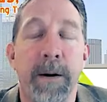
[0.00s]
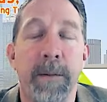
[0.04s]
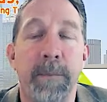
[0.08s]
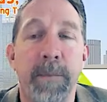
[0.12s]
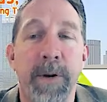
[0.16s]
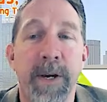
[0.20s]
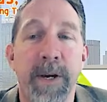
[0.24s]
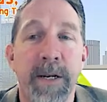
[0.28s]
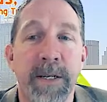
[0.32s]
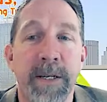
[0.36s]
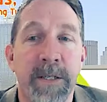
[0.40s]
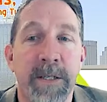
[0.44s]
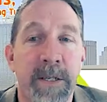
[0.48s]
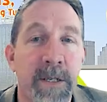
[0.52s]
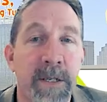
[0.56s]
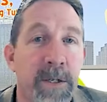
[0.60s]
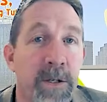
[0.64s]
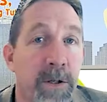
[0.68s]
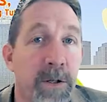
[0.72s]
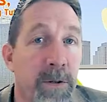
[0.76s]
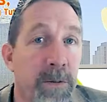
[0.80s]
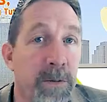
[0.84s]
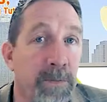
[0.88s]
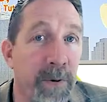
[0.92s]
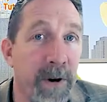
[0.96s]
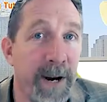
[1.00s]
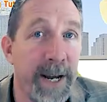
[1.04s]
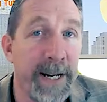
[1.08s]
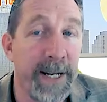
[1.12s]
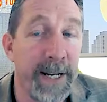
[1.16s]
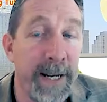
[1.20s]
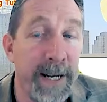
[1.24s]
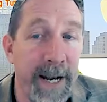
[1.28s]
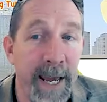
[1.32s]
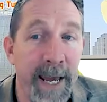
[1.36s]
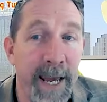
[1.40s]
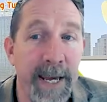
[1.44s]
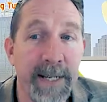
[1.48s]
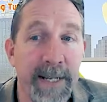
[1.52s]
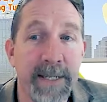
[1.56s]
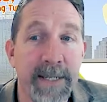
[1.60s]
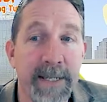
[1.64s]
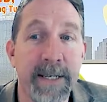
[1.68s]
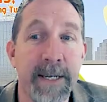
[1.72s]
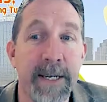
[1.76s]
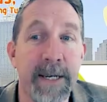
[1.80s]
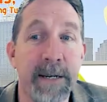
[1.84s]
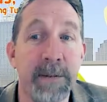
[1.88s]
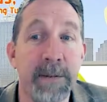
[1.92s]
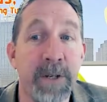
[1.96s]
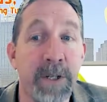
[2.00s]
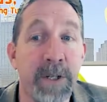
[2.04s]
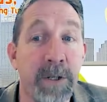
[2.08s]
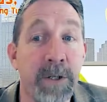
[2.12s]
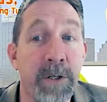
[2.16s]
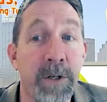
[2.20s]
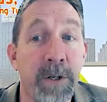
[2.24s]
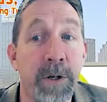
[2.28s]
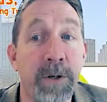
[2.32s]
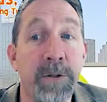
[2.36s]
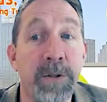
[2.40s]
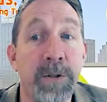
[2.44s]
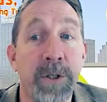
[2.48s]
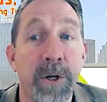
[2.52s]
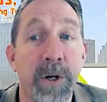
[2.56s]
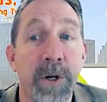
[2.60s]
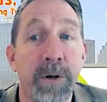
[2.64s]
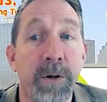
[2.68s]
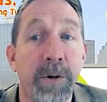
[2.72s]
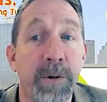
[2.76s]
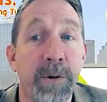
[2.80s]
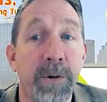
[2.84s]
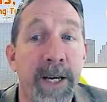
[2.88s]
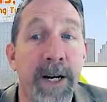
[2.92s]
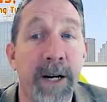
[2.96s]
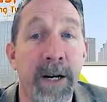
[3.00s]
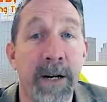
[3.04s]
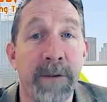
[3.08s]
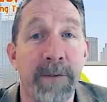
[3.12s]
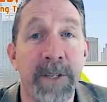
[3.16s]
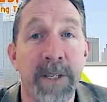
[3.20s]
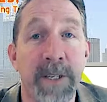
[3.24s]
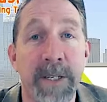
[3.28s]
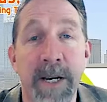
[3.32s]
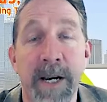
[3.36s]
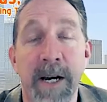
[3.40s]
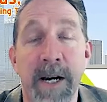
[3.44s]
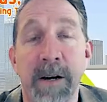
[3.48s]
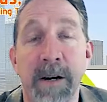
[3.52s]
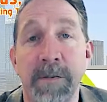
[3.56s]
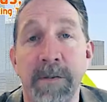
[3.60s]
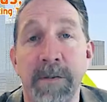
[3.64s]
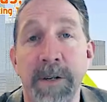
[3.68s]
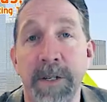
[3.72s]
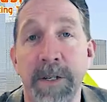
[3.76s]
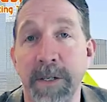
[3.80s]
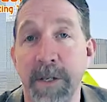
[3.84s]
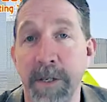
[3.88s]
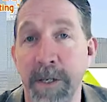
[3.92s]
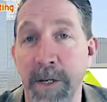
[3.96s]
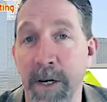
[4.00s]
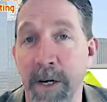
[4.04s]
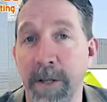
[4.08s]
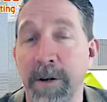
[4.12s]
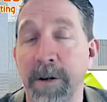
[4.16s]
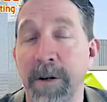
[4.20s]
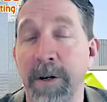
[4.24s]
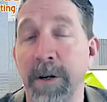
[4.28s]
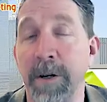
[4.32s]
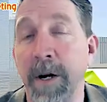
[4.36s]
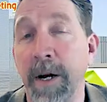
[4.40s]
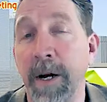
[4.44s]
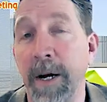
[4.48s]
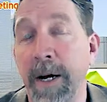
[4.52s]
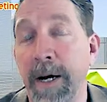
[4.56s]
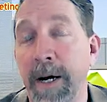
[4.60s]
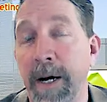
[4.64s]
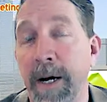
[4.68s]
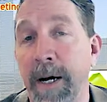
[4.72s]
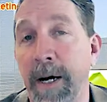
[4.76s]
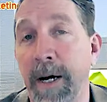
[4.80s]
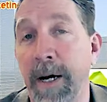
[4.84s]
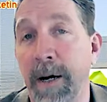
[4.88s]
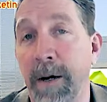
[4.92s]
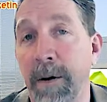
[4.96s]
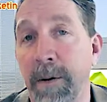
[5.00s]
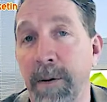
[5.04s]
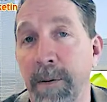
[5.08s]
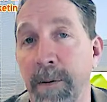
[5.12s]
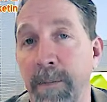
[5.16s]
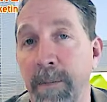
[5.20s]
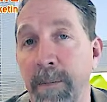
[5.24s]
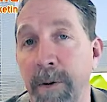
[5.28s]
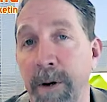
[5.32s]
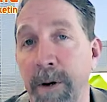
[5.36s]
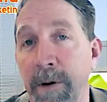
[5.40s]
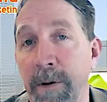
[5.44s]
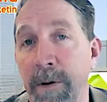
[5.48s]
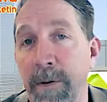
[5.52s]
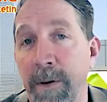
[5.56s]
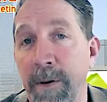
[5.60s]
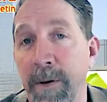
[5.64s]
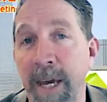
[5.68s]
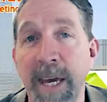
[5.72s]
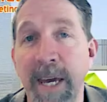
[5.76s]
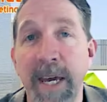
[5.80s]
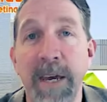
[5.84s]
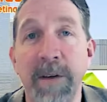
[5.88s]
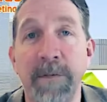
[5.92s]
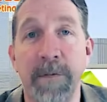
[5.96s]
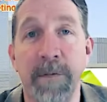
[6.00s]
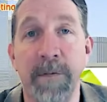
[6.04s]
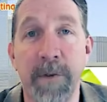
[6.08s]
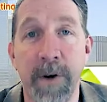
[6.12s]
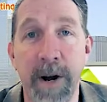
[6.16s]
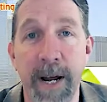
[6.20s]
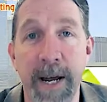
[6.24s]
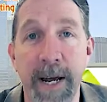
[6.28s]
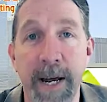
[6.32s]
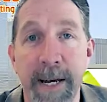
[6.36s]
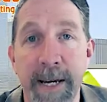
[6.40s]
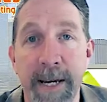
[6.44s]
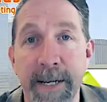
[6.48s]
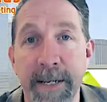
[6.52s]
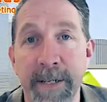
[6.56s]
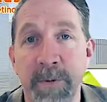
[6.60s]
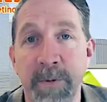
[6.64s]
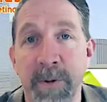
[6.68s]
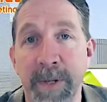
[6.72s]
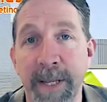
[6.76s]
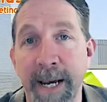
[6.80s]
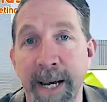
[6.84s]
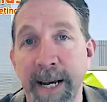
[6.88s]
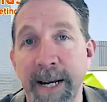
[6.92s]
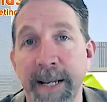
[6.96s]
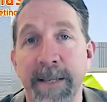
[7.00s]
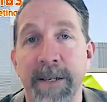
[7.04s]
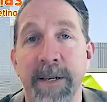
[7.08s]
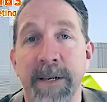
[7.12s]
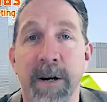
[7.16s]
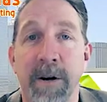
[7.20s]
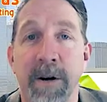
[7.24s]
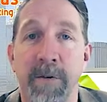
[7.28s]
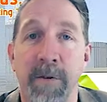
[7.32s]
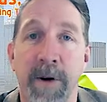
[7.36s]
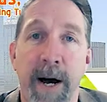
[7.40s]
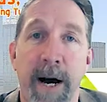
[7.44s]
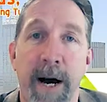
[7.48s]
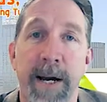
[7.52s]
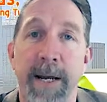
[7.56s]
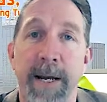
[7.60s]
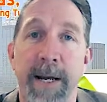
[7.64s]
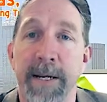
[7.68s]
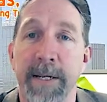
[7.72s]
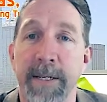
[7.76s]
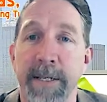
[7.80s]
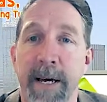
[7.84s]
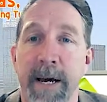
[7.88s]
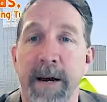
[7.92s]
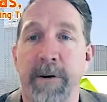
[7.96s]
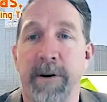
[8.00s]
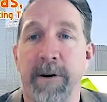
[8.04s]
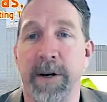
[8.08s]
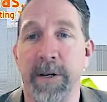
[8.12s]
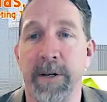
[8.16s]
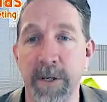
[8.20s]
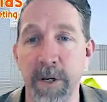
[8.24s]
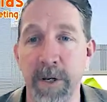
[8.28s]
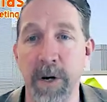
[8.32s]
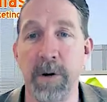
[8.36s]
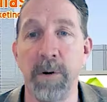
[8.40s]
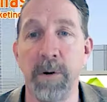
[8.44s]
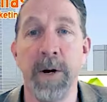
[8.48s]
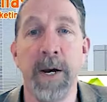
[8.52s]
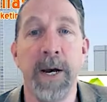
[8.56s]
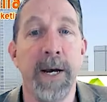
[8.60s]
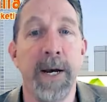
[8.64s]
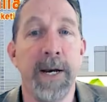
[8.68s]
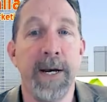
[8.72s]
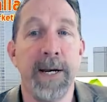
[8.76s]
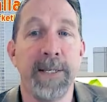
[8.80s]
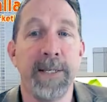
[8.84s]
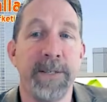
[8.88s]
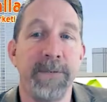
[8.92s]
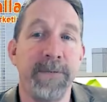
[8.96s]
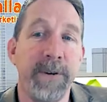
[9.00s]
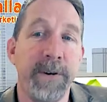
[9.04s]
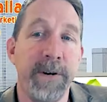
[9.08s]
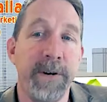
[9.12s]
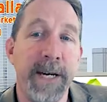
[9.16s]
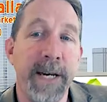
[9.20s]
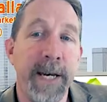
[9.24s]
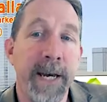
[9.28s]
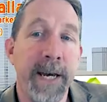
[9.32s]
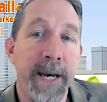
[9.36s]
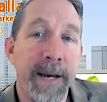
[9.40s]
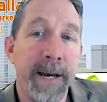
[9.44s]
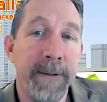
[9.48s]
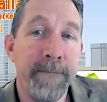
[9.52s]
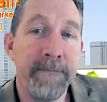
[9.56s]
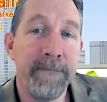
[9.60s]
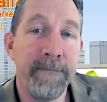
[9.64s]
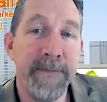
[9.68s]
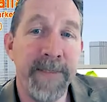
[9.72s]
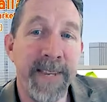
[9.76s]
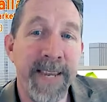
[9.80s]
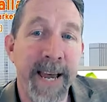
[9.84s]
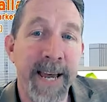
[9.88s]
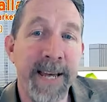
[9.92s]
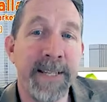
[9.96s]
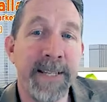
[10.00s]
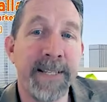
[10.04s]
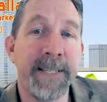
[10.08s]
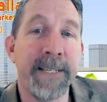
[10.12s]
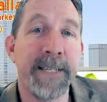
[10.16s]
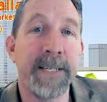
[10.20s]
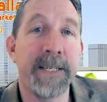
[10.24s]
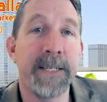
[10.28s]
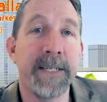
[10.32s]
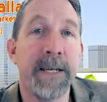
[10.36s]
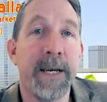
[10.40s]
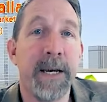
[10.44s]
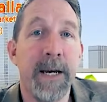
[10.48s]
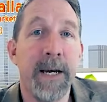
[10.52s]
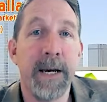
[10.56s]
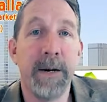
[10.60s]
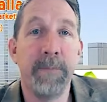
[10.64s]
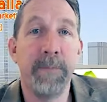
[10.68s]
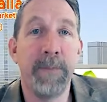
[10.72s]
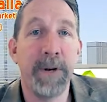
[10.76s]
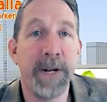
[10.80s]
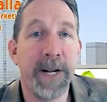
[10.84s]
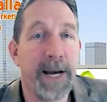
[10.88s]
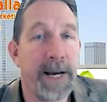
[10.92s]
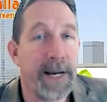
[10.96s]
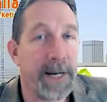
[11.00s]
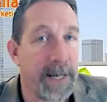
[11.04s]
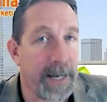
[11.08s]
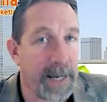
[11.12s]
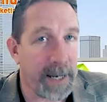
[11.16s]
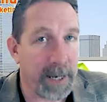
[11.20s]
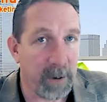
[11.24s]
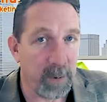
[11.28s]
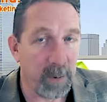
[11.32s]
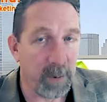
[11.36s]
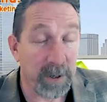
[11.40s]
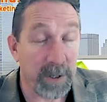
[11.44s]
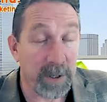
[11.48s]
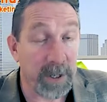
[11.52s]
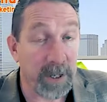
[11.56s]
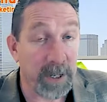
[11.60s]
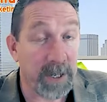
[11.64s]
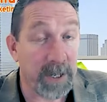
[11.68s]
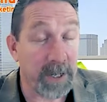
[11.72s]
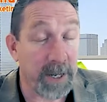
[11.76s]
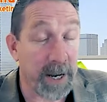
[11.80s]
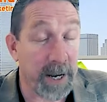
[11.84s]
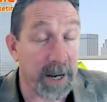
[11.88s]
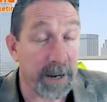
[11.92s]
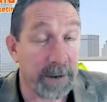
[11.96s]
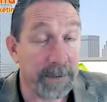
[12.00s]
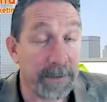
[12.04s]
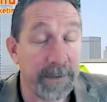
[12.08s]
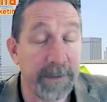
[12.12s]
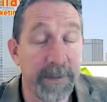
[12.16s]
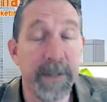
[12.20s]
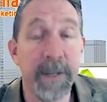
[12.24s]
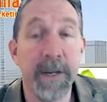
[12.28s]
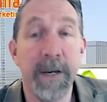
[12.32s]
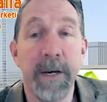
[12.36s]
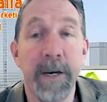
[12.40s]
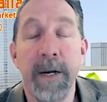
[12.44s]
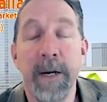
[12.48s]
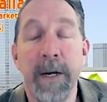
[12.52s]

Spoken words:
Because it's still brand enhancing, but dojo in and of itself is another key phrase related to karate, etc. So that's a very dense, but not keyword stuffed